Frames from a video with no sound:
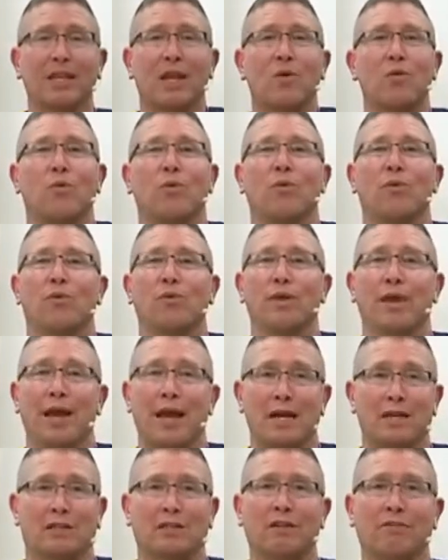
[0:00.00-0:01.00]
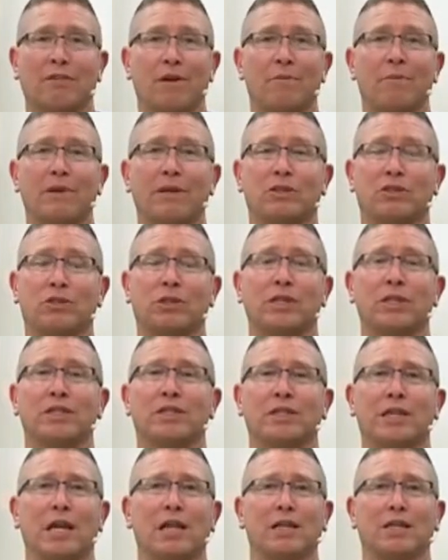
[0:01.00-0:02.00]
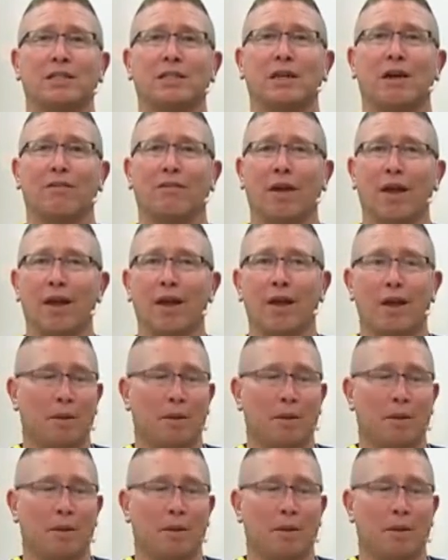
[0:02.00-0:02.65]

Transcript: and they ask if I'd be interested in selling stuff.